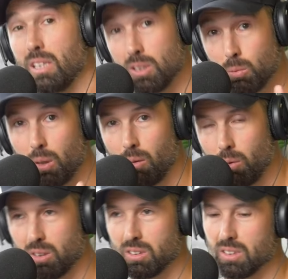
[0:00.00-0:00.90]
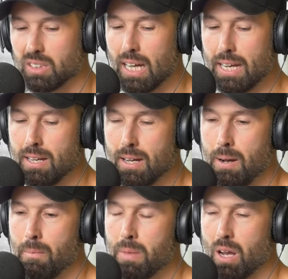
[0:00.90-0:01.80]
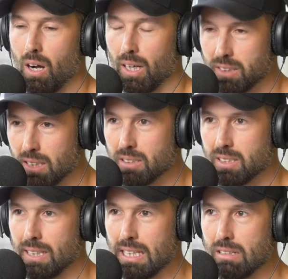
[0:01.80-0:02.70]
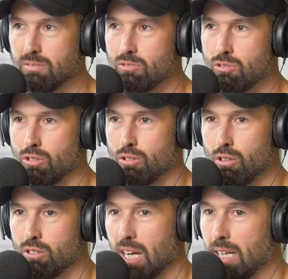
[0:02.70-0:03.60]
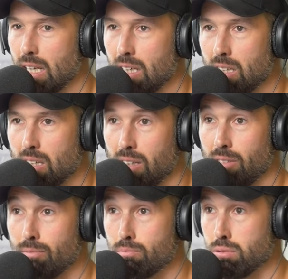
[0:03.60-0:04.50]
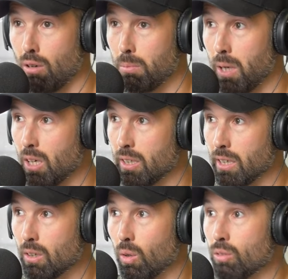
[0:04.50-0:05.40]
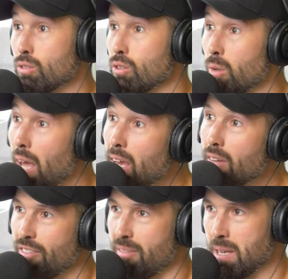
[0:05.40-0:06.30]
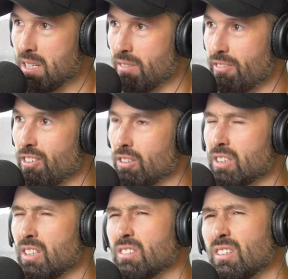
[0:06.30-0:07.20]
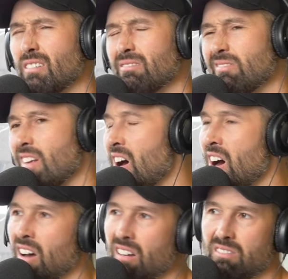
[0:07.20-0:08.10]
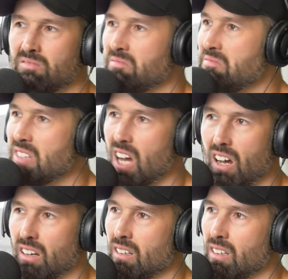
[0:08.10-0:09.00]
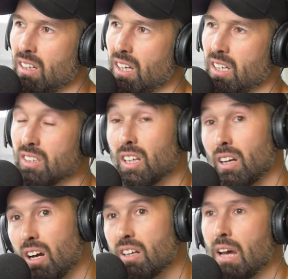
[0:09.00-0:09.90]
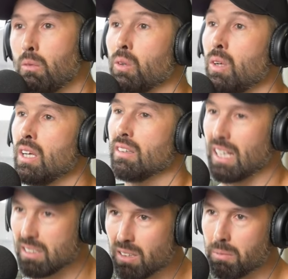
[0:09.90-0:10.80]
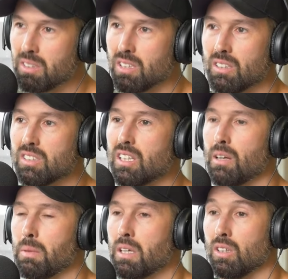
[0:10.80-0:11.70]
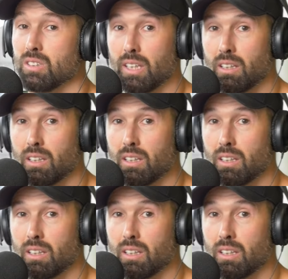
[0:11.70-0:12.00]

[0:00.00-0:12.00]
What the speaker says: but this is what I wanted to say. I said to Sonny, do you take any kind of probiotic or do you eat fermented foods? And he's like, nah. And I was like, okay, well, that's something to consider because